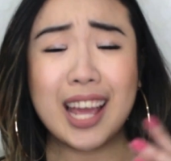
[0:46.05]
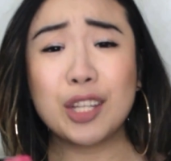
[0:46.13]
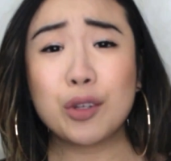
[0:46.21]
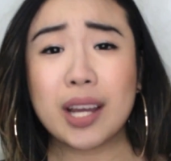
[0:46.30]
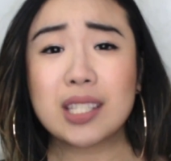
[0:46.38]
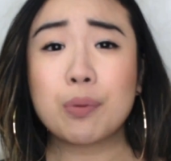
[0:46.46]

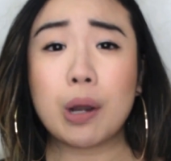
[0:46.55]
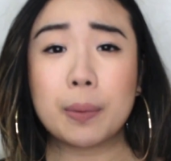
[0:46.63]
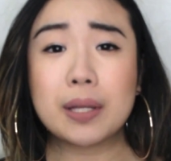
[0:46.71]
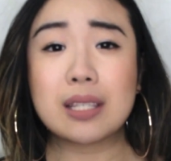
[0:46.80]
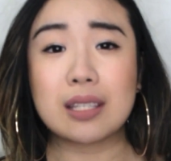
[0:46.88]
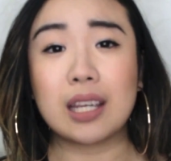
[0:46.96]
And you guys have
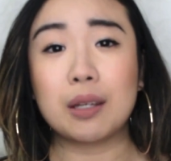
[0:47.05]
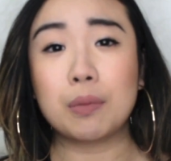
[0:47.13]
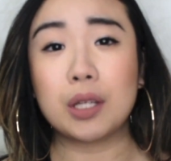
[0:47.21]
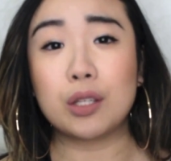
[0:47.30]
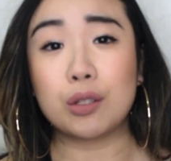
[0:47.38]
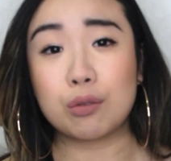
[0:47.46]
probably
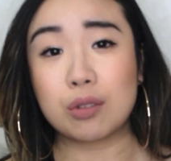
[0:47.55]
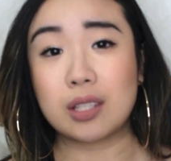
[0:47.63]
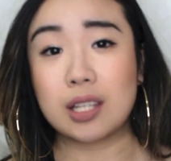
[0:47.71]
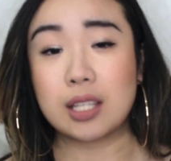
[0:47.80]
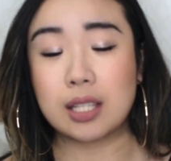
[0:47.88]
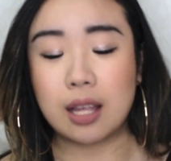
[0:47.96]
seen me
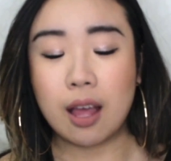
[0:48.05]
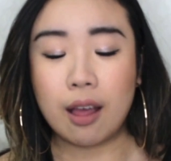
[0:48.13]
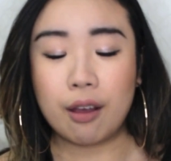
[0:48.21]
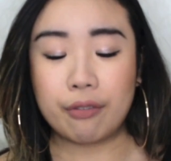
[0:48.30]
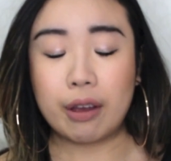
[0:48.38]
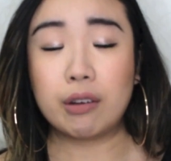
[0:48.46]
use this
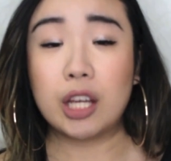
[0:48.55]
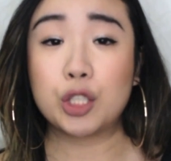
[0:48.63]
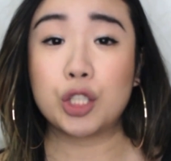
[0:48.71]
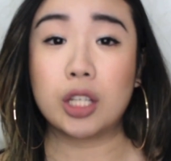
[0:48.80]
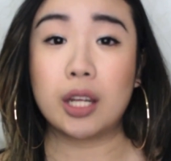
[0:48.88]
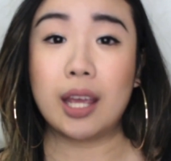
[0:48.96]

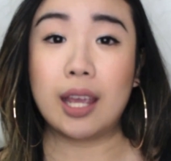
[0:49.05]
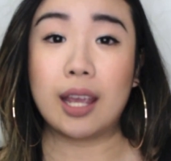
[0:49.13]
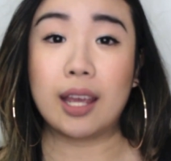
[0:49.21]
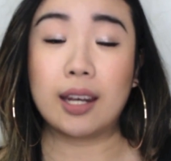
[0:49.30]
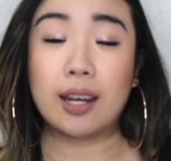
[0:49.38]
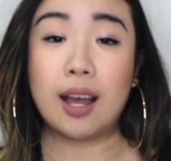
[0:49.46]
foundation
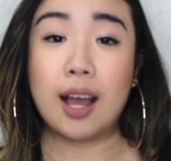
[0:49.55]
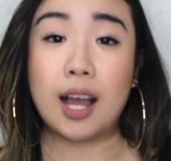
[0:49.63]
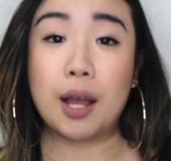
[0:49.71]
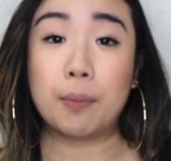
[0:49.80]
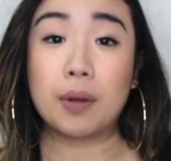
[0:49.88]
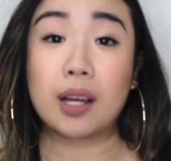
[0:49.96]
in
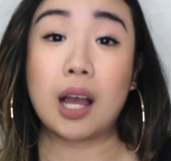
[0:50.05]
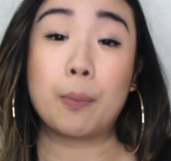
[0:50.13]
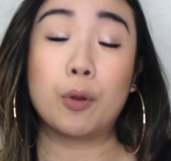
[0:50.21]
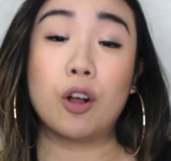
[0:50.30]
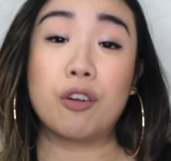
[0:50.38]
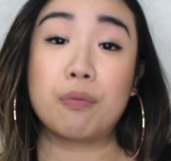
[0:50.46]
a
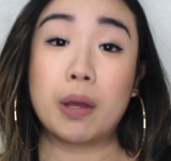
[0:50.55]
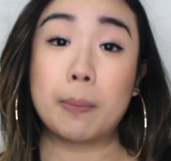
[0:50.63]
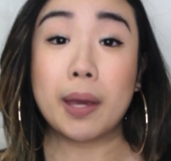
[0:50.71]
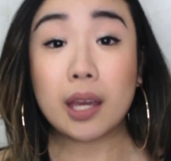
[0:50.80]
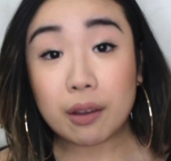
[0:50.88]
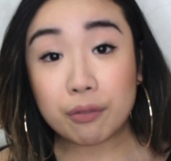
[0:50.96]
couple of
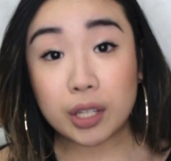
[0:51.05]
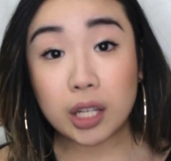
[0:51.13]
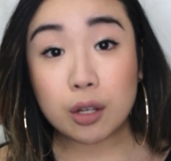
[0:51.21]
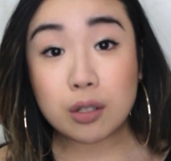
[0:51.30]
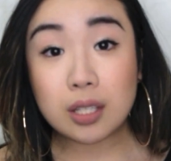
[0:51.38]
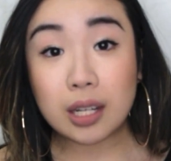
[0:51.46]
my makeup
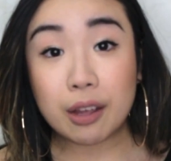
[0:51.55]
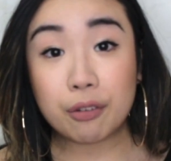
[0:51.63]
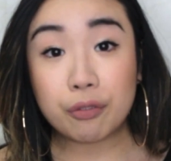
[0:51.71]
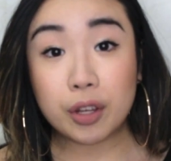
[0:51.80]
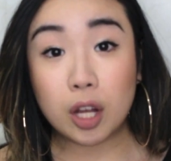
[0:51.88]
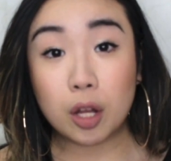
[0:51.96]
videos that
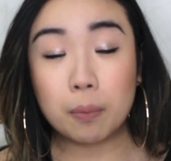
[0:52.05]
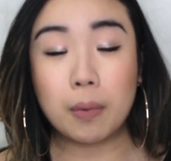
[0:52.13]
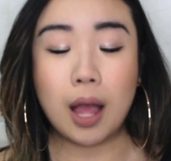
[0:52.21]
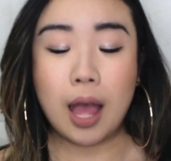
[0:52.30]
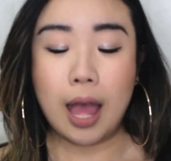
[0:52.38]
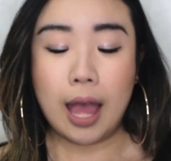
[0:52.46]
I
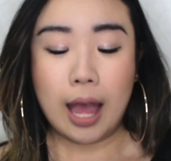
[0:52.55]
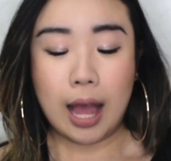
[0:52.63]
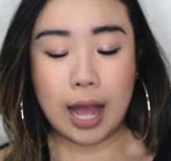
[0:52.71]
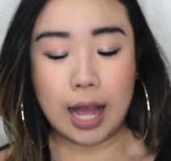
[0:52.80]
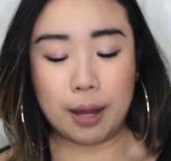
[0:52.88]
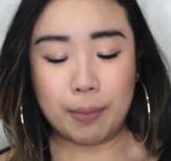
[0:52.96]
film.
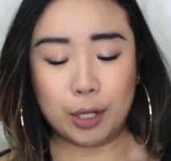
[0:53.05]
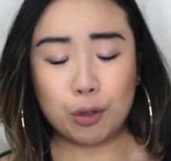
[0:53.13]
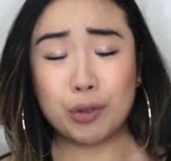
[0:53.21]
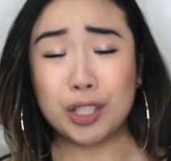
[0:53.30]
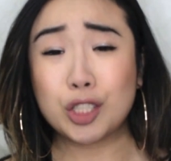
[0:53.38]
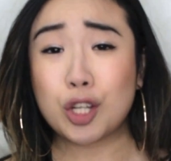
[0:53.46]
I
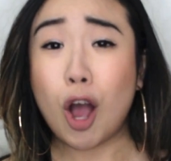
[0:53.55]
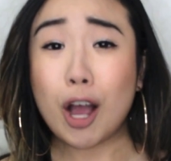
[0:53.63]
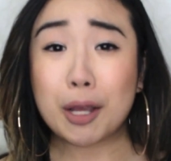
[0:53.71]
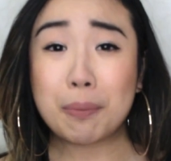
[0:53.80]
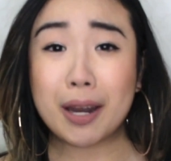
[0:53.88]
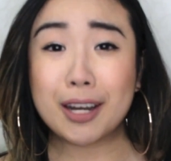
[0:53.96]
don't really
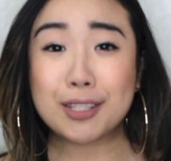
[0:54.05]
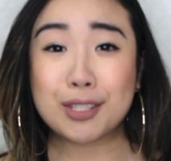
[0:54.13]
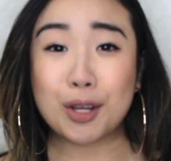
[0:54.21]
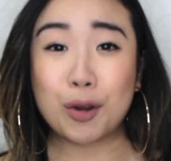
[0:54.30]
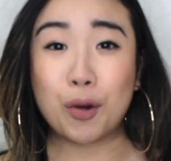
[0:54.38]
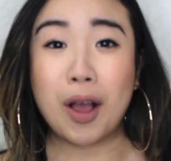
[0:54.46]
talk about
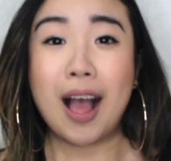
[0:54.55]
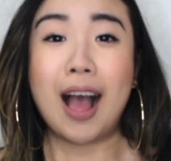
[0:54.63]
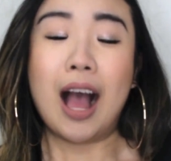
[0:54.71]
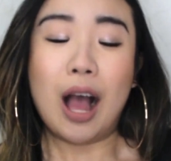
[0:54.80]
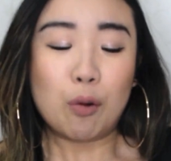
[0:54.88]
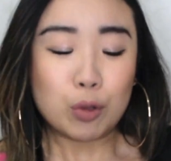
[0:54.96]
it, so
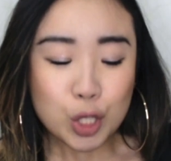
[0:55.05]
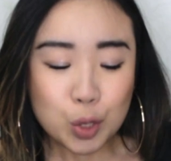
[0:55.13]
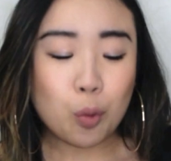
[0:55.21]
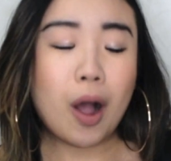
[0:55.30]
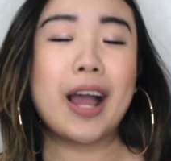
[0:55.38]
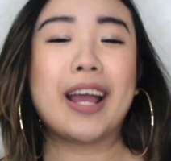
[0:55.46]
which
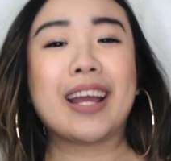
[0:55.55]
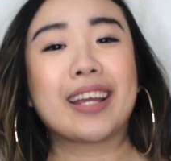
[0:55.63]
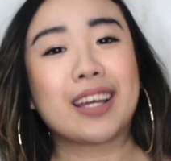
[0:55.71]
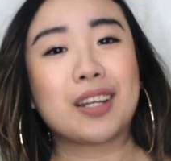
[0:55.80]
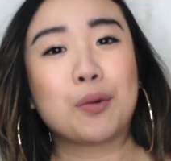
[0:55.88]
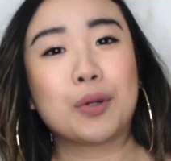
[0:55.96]
is why
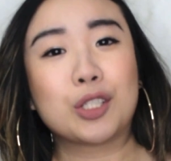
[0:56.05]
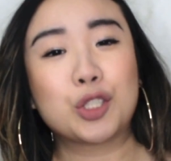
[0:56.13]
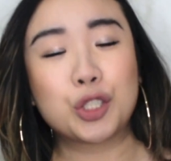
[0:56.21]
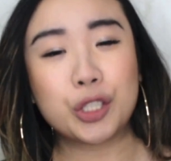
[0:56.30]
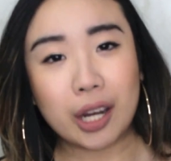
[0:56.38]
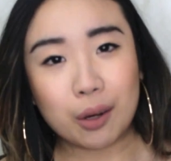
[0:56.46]
I kind of
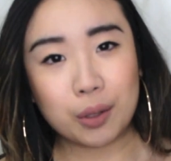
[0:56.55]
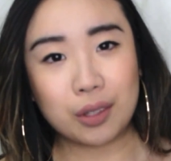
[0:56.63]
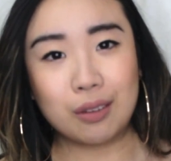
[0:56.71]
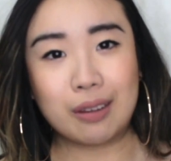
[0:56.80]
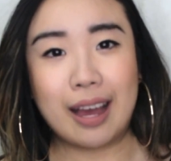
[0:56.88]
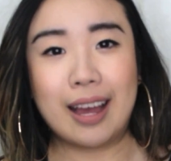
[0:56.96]
want to share
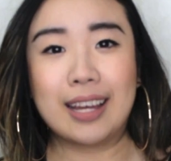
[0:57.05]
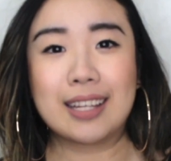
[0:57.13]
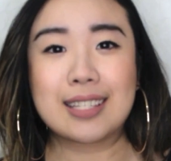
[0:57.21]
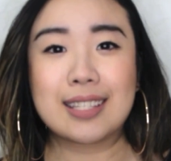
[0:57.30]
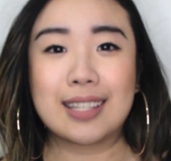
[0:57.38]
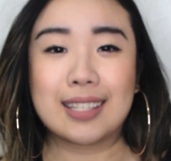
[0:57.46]
with you
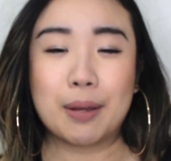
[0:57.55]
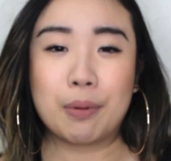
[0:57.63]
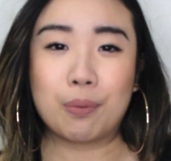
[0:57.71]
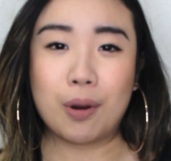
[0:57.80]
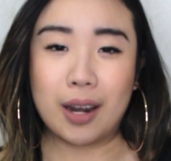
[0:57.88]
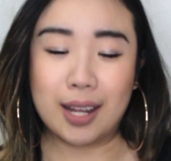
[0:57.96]
guys the
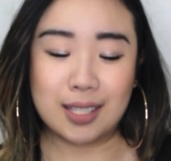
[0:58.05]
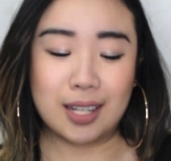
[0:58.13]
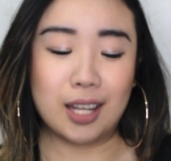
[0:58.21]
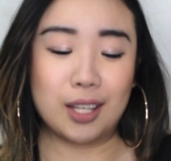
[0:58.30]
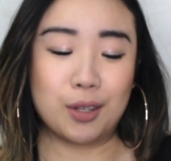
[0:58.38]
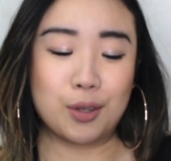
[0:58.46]
type of product
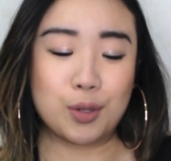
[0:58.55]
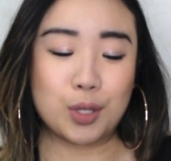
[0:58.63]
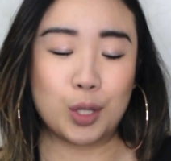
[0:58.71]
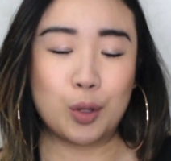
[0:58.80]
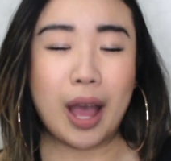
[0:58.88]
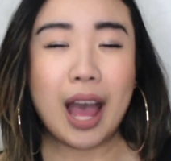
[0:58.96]
that I
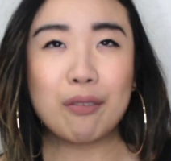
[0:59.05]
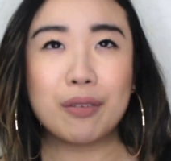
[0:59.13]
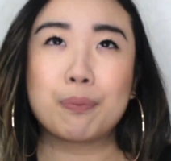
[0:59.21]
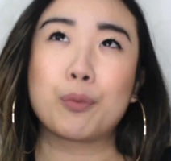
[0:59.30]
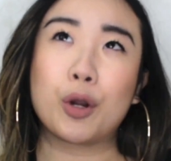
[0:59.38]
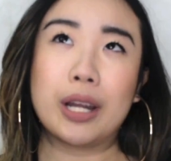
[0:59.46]
use, so you
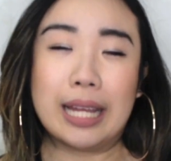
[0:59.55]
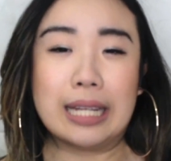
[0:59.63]
have a more